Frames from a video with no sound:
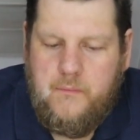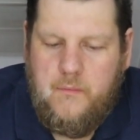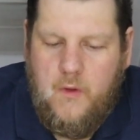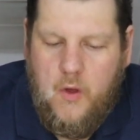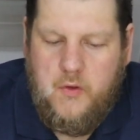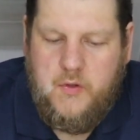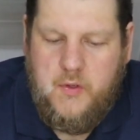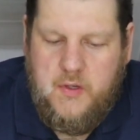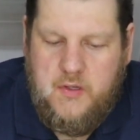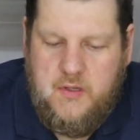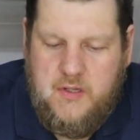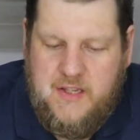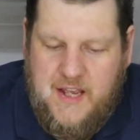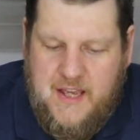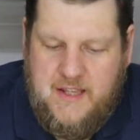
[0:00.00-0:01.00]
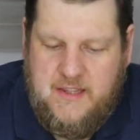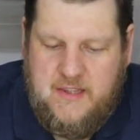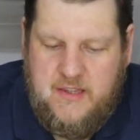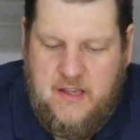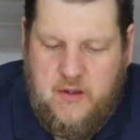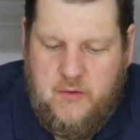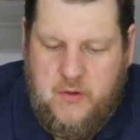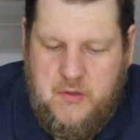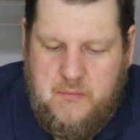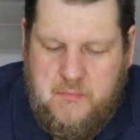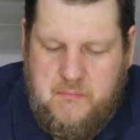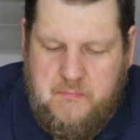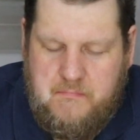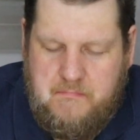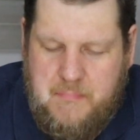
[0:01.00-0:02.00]
Also in the taste, there could
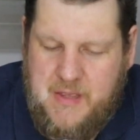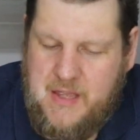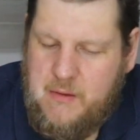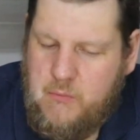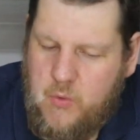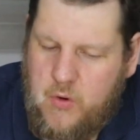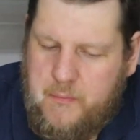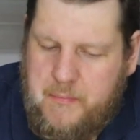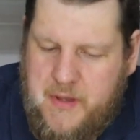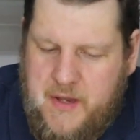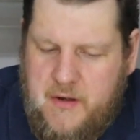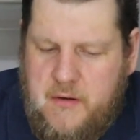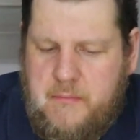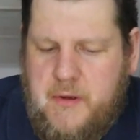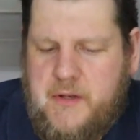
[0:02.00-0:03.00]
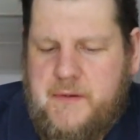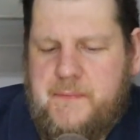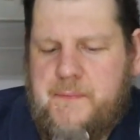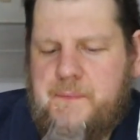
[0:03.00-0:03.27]
be more pear, but